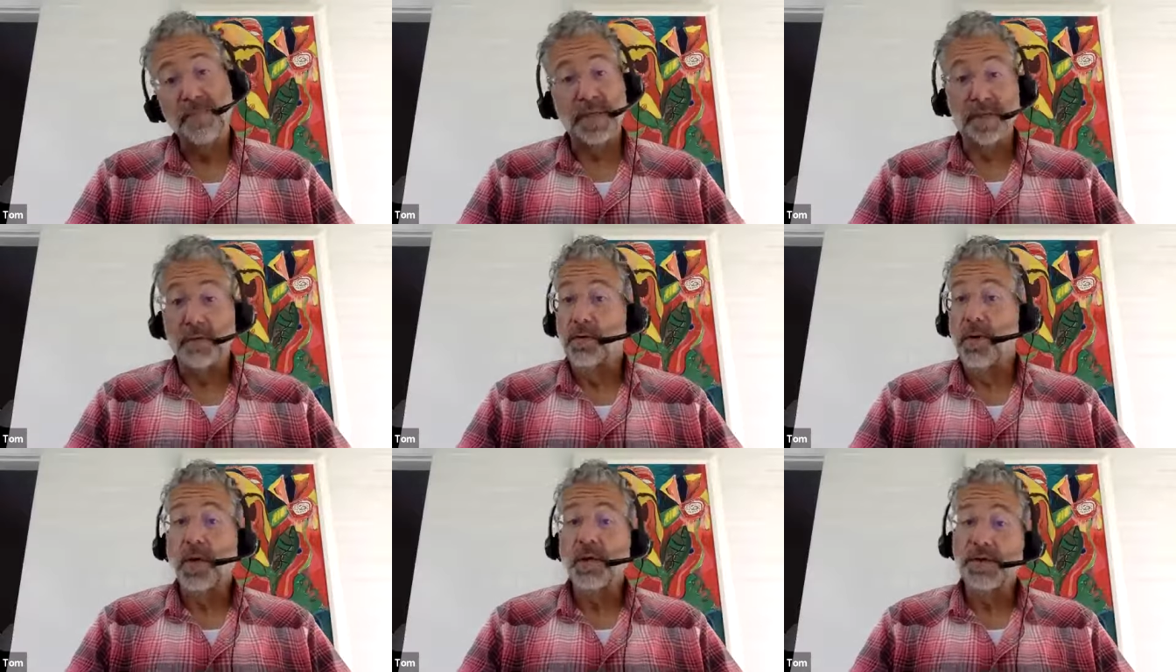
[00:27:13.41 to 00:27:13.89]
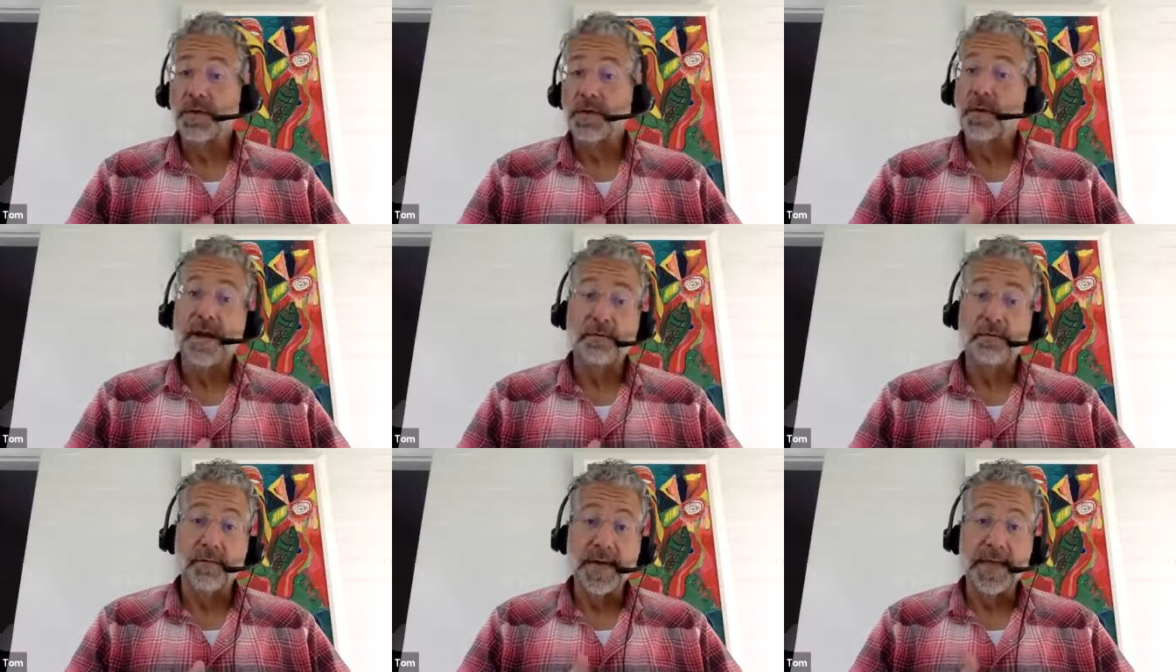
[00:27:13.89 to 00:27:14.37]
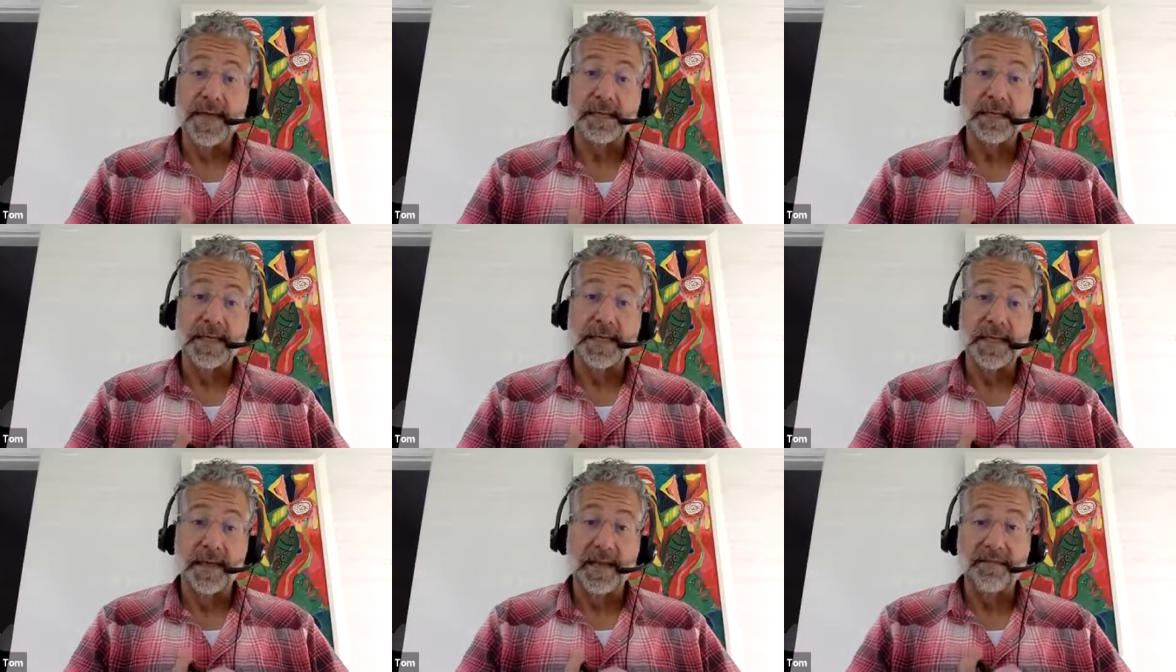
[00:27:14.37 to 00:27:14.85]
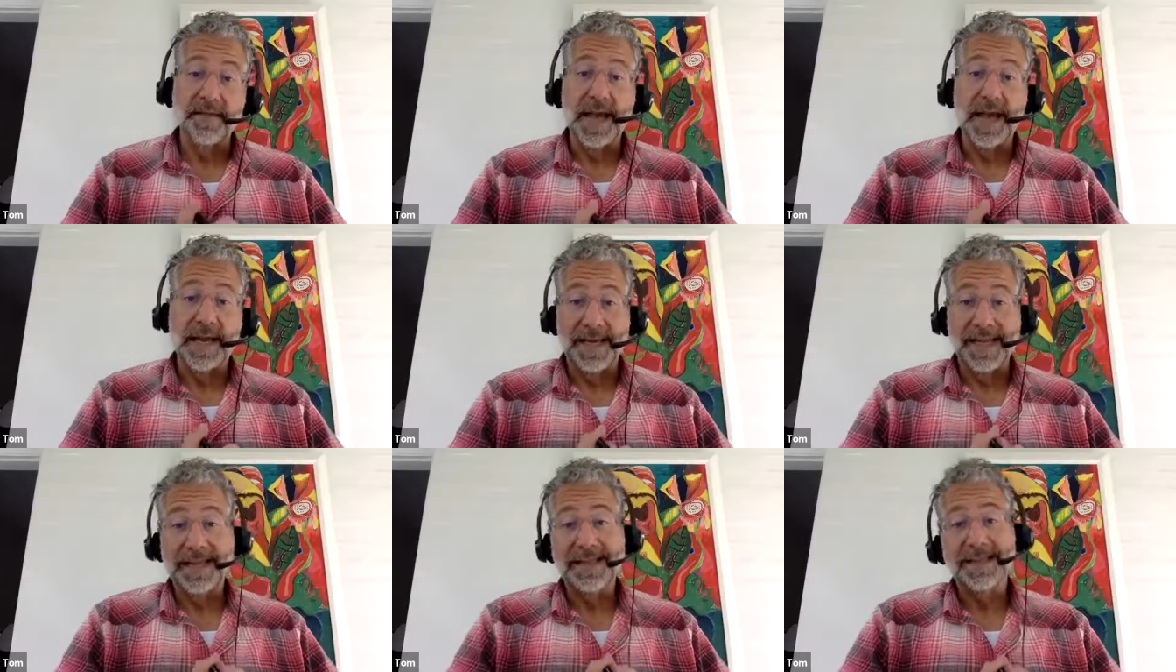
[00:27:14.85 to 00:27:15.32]
but they're also at risk and they've got
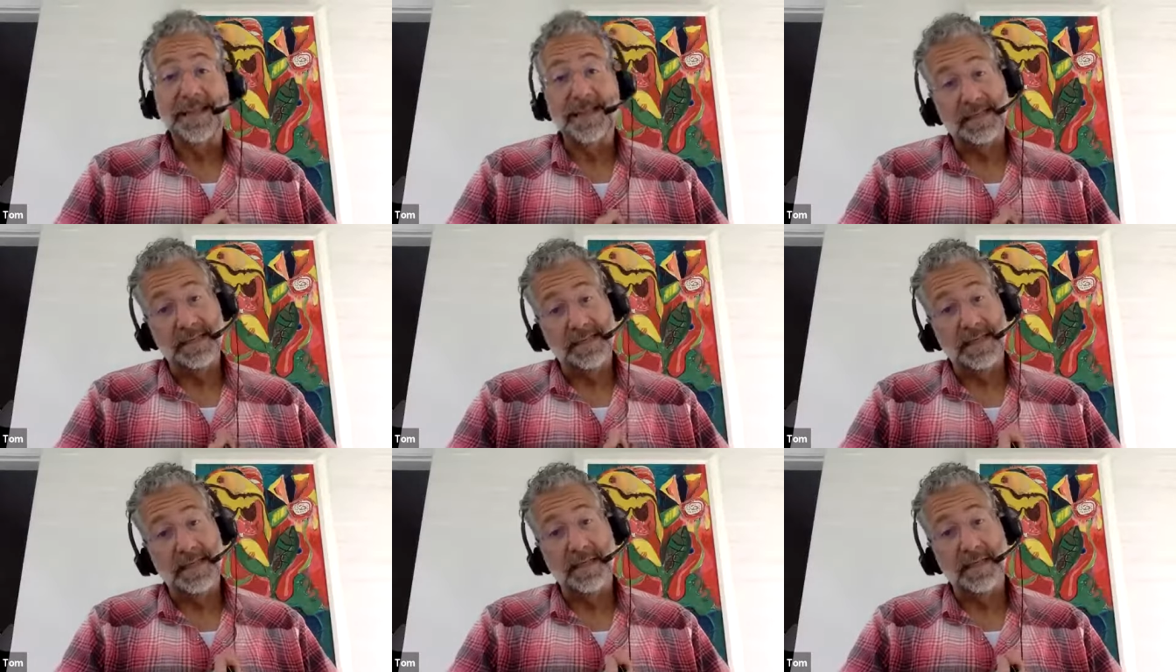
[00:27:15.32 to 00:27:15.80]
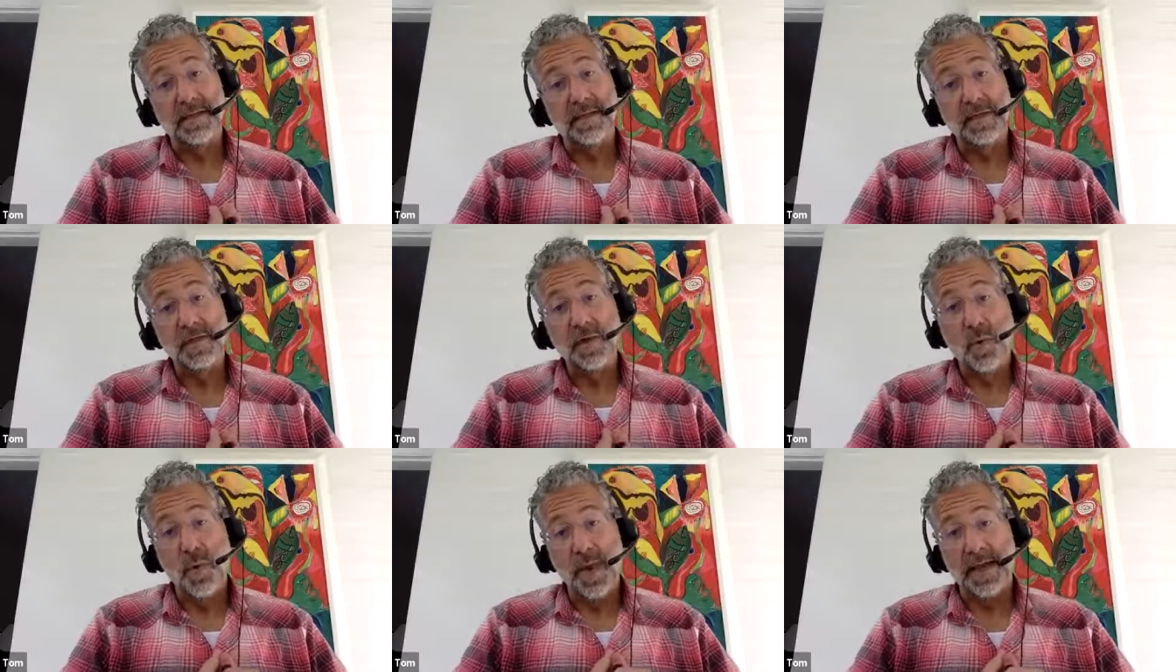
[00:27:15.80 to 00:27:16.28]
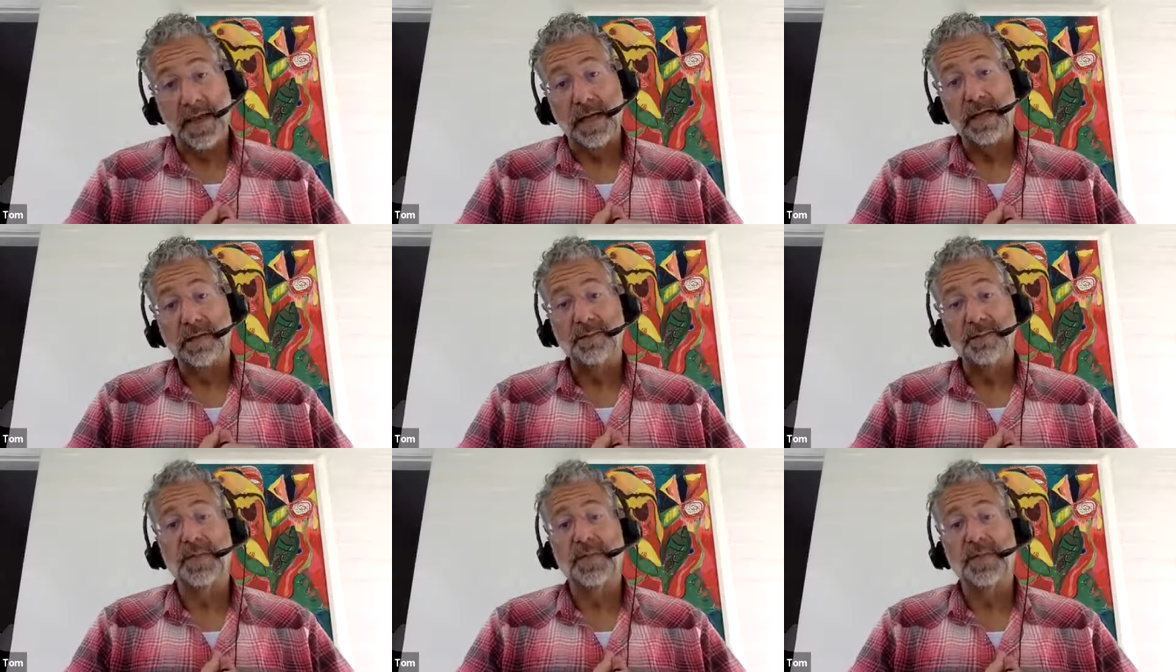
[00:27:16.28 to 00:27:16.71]
to get these deals quick. Mm.